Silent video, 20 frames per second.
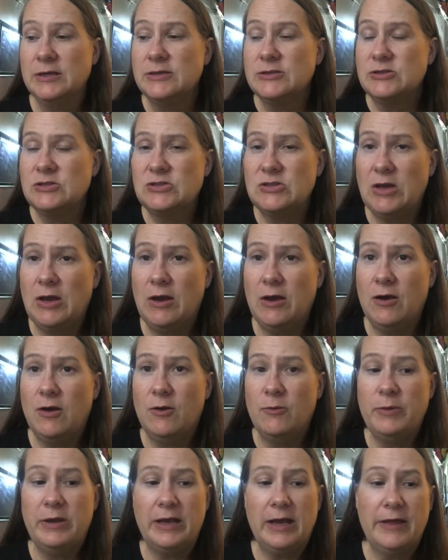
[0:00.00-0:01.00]

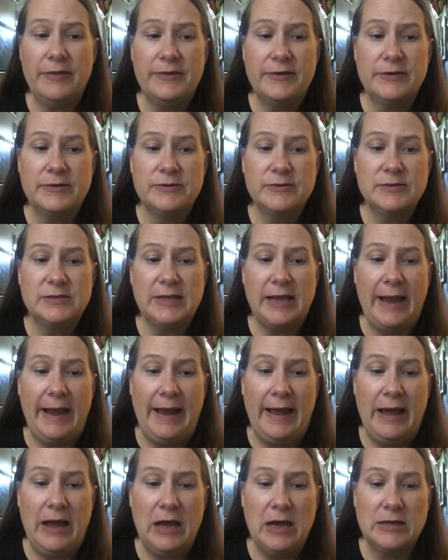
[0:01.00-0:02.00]
So we got those
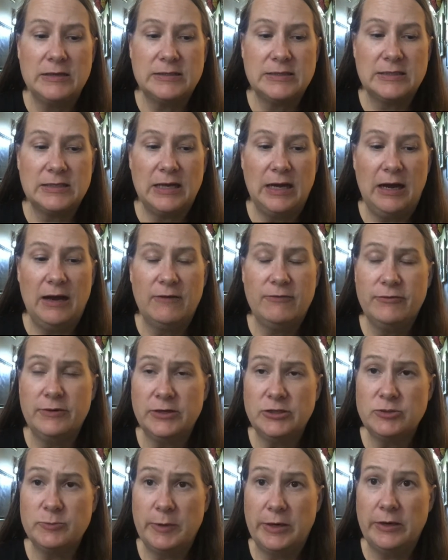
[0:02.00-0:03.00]
at uh,
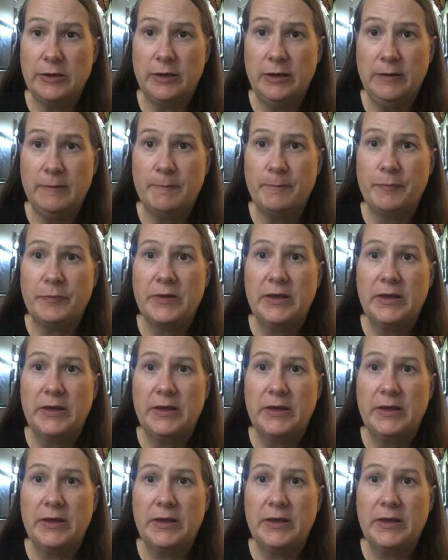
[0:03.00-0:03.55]
Fresh Market.